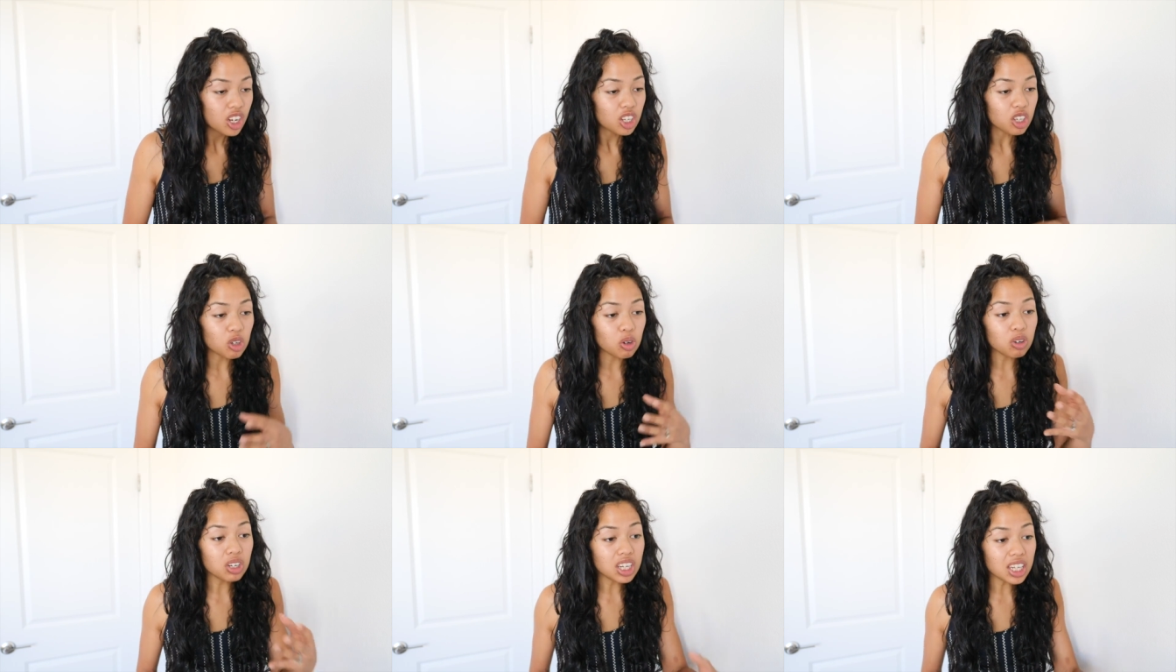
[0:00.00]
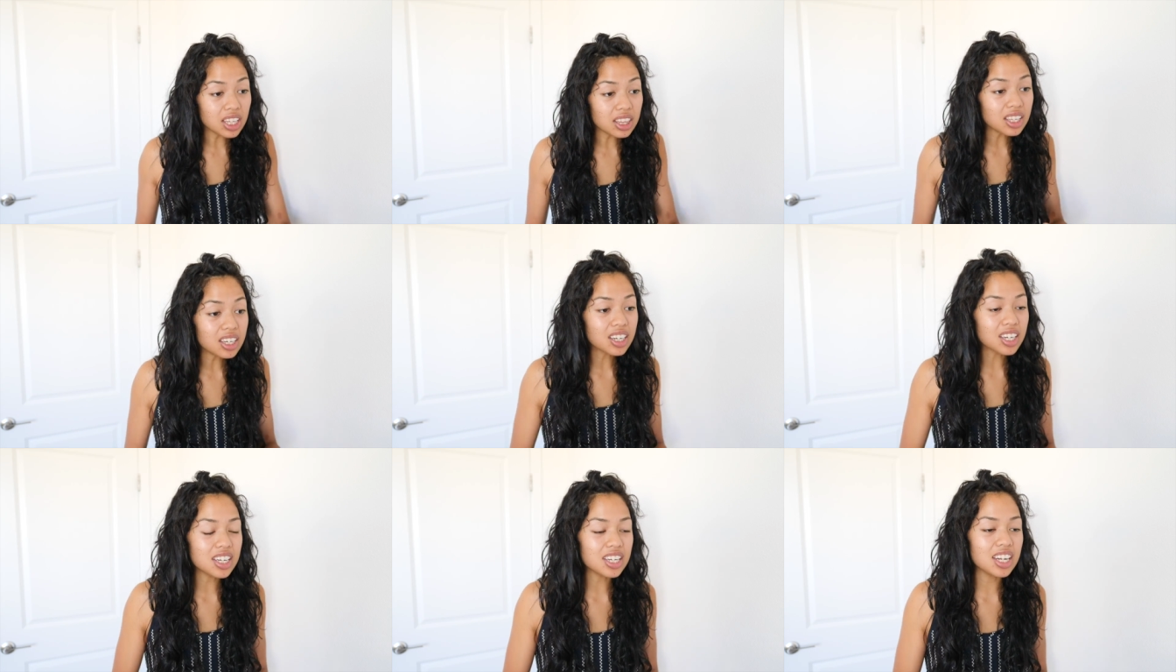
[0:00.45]
you need
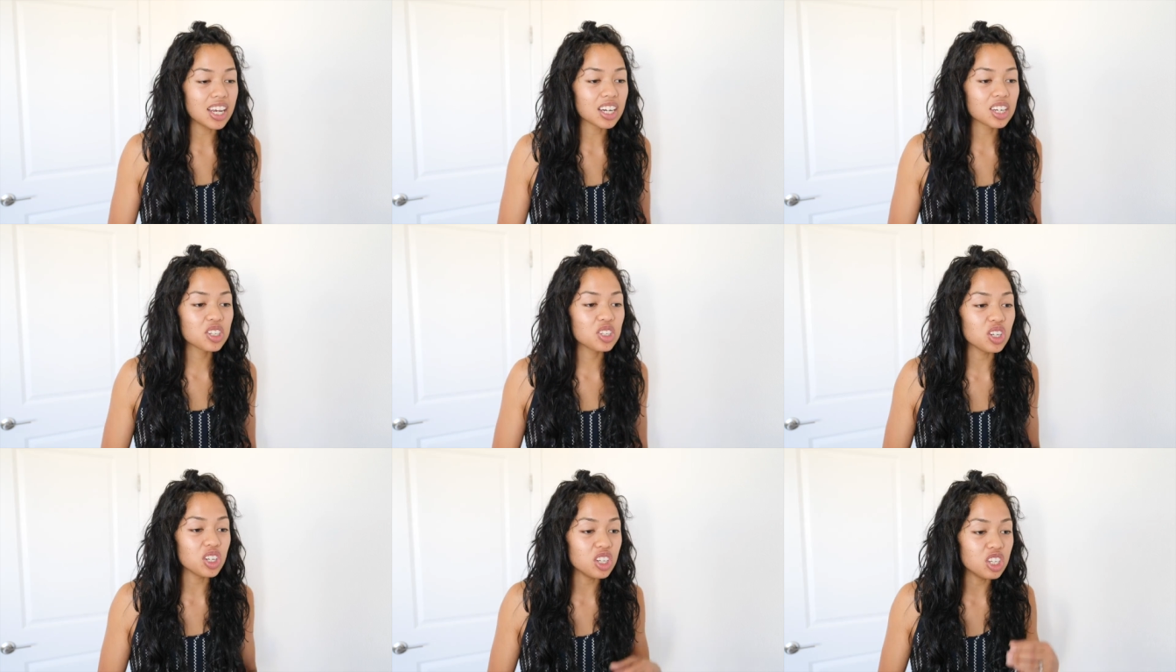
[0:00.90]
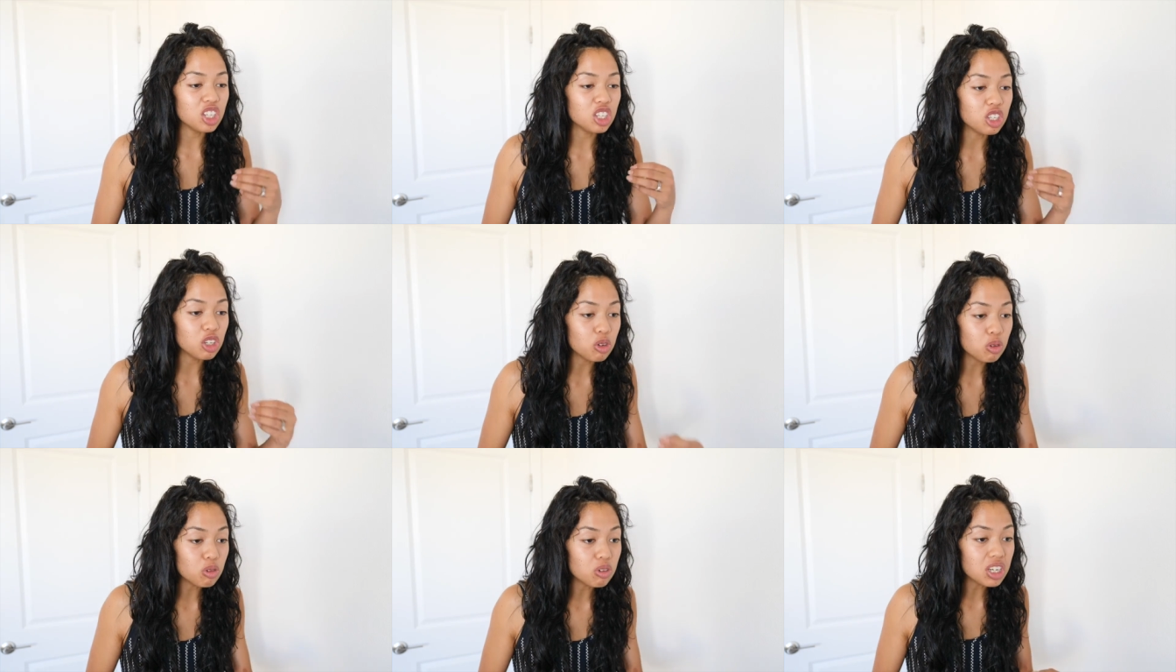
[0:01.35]
the connection,
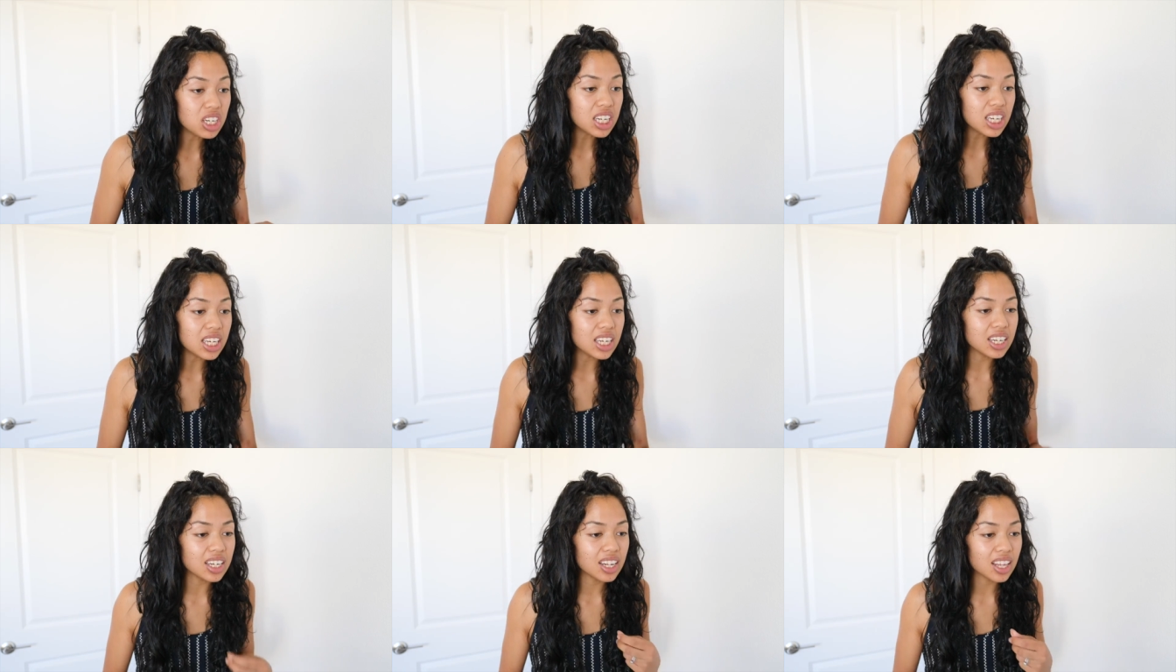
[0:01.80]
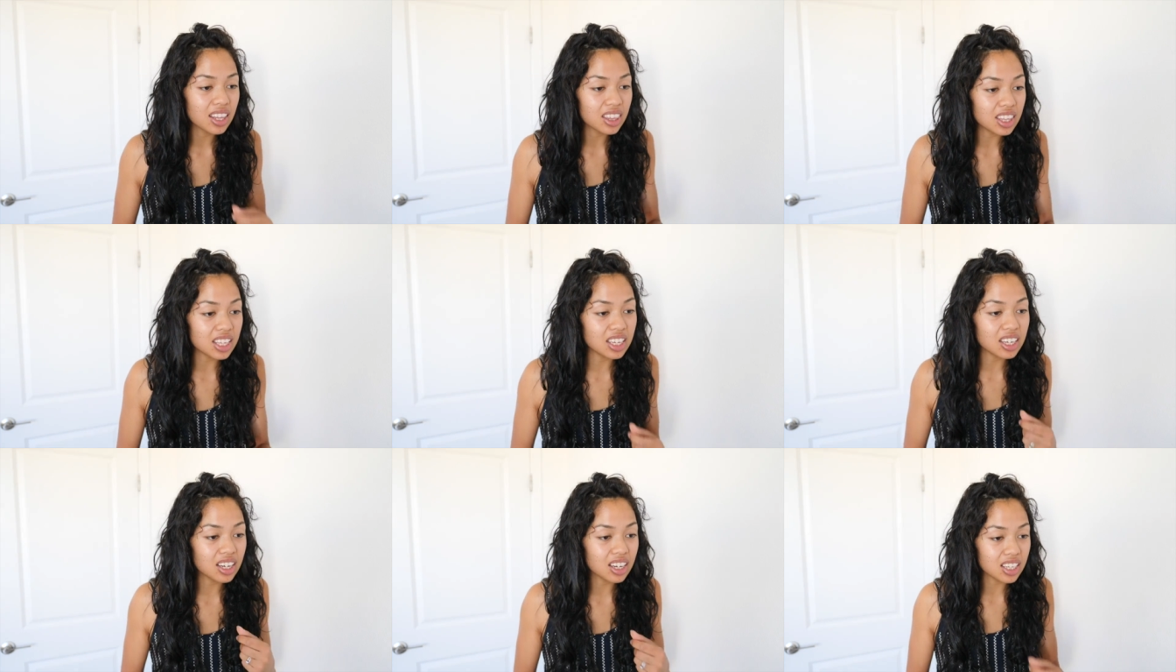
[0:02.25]
you need
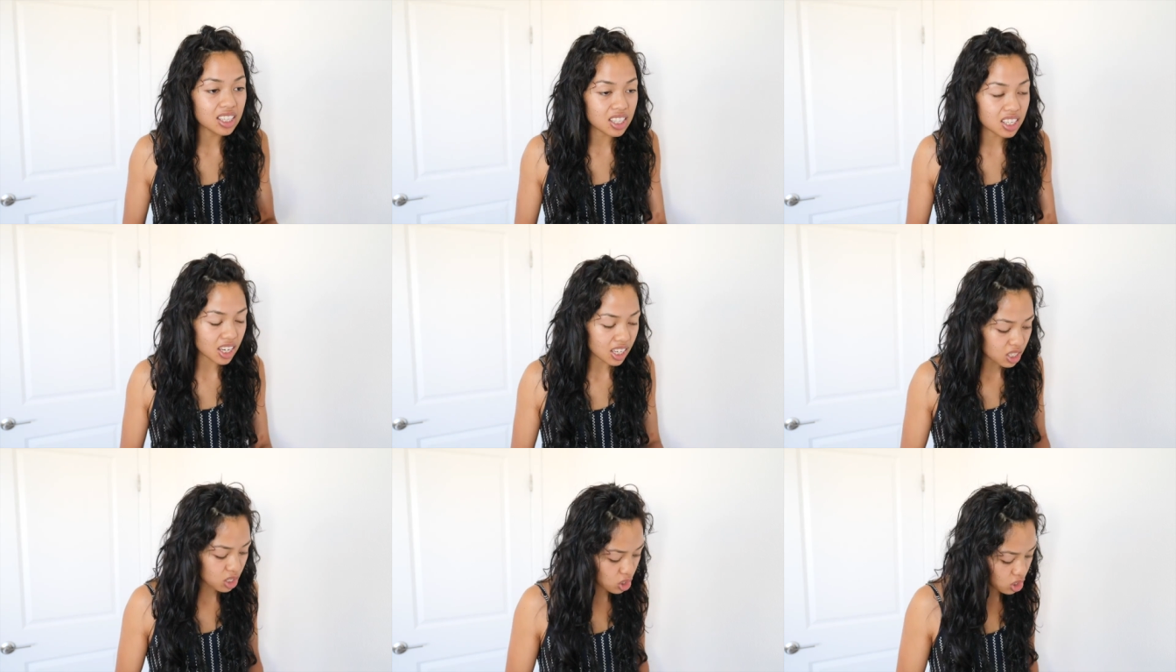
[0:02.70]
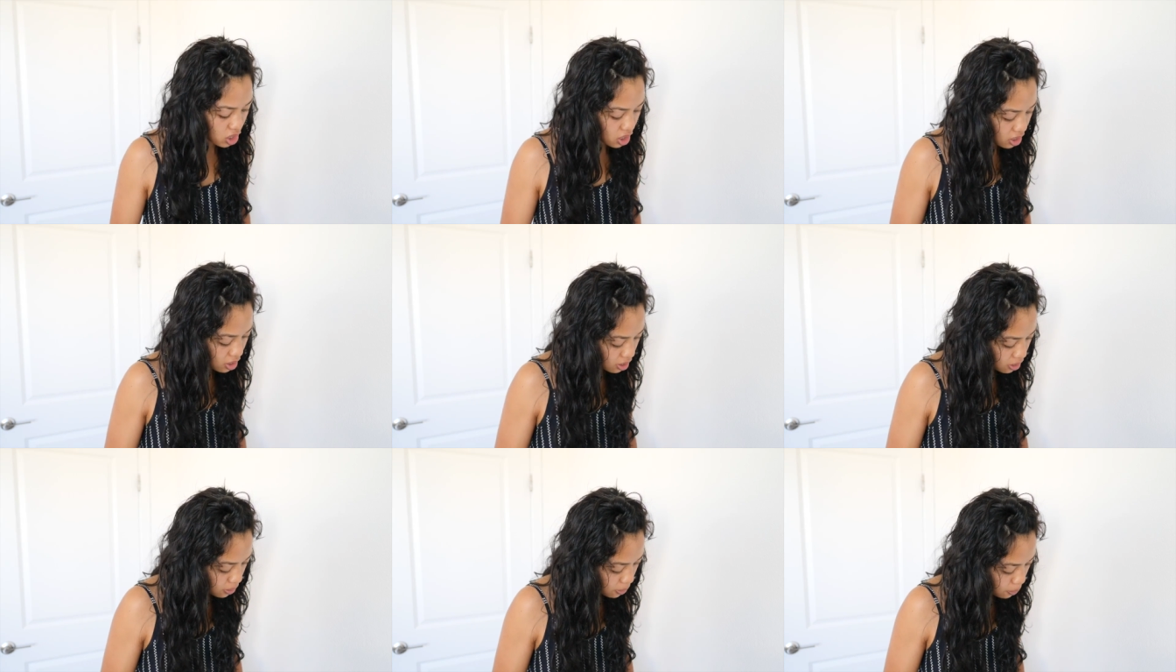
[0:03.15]
the
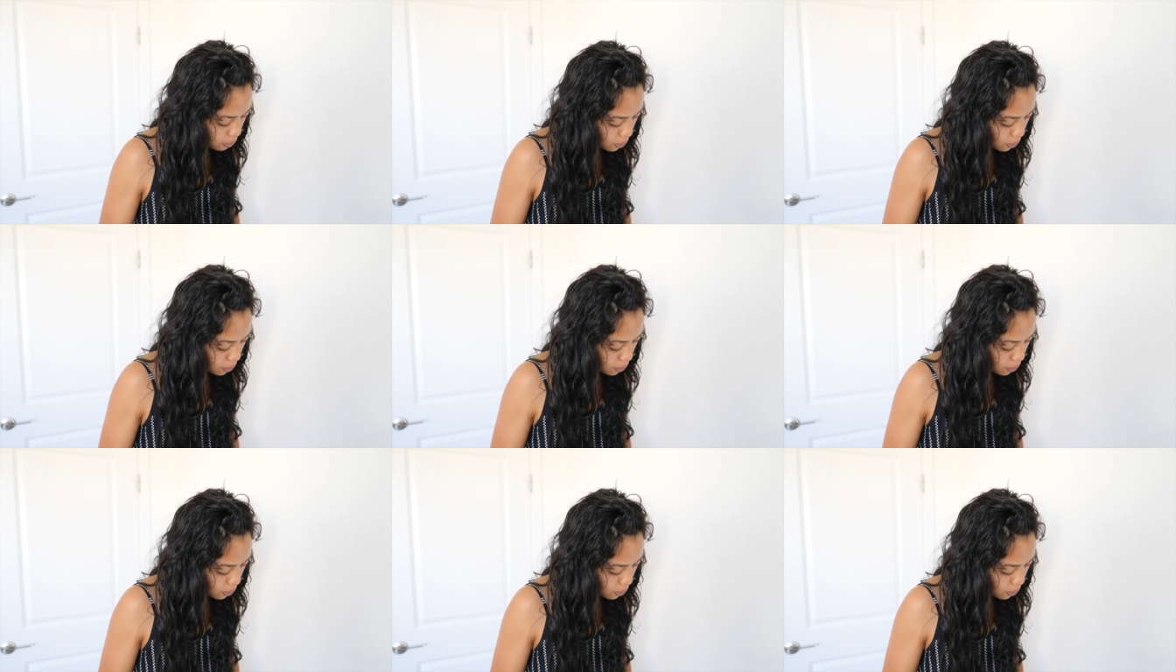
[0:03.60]
attention.